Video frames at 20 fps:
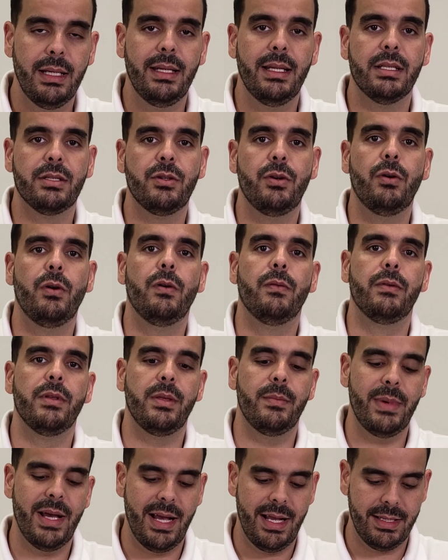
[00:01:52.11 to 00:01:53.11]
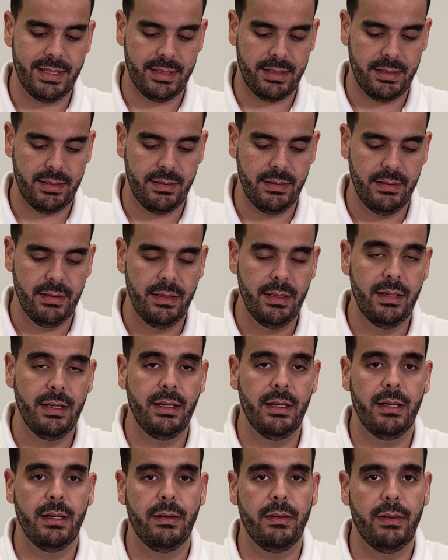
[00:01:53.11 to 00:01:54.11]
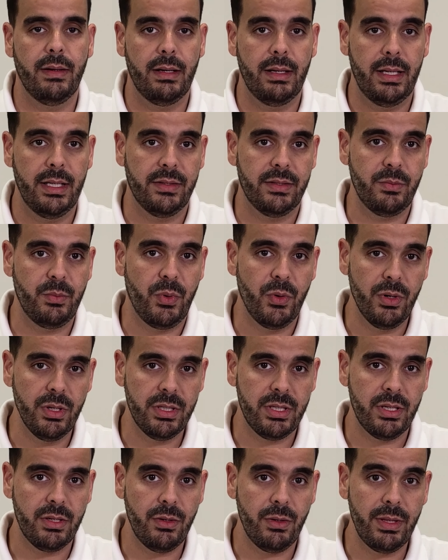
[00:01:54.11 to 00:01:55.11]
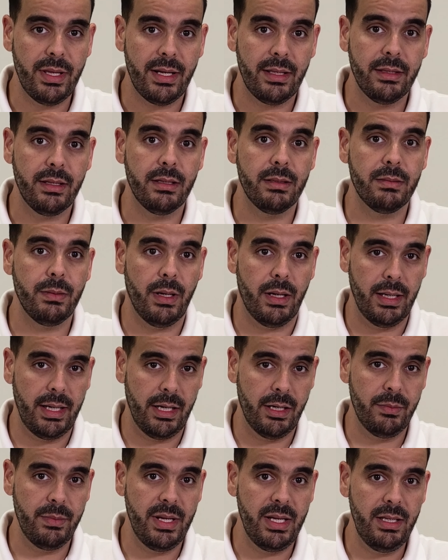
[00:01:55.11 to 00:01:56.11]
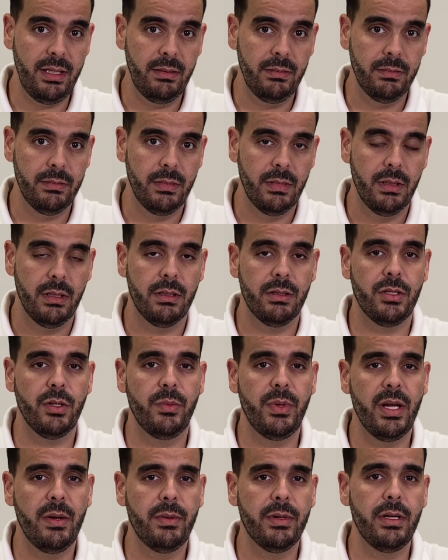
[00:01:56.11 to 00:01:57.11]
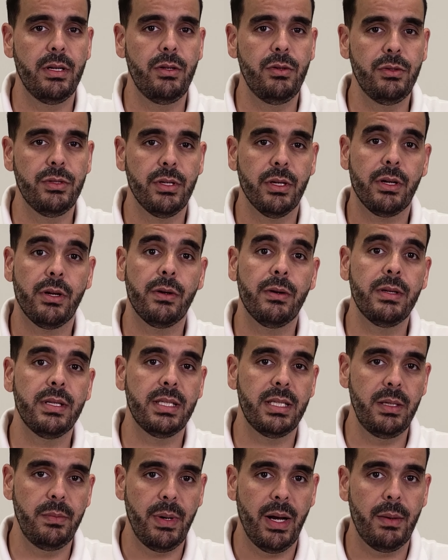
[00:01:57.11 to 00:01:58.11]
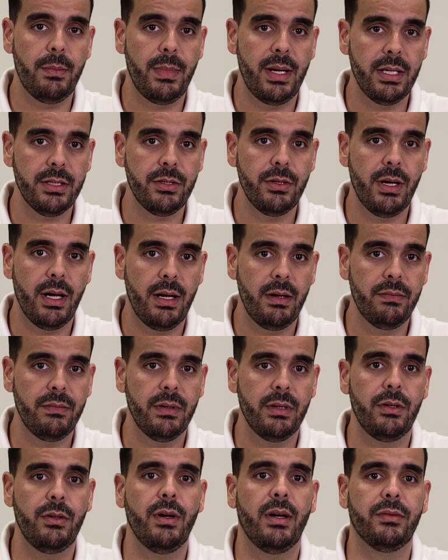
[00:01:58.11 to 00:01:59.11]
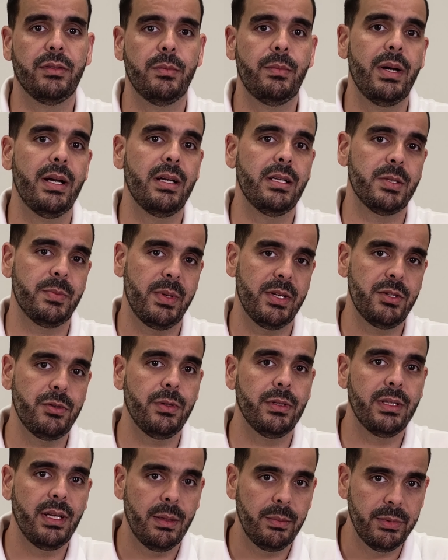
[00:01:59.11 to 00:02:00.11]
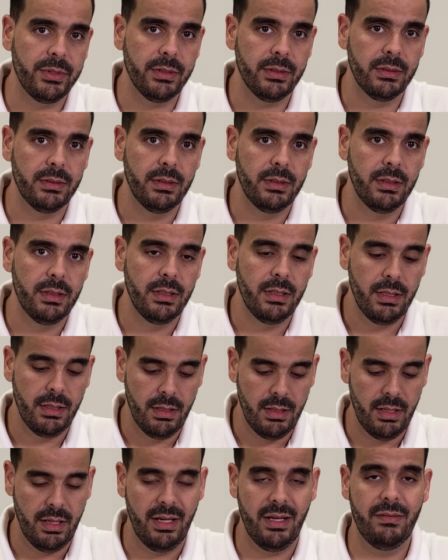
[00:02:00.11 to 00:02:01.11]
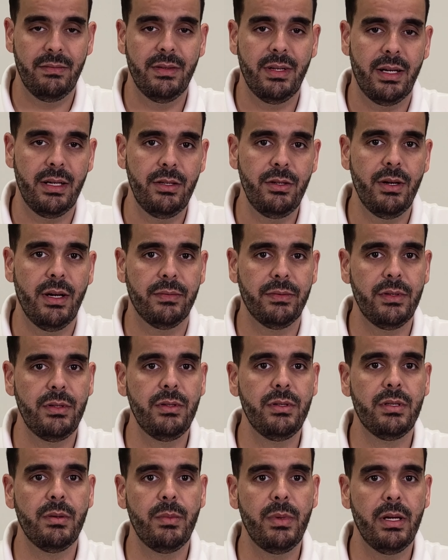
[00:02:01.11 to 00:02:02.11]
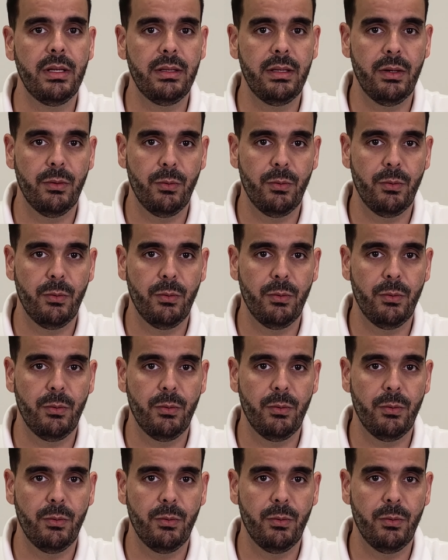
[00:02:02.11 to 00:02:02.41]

let's go over the mask. It's important to know that on the AirMini, to be able to use the current CPAP mask you have to buy a special adapter. If not, you have to use the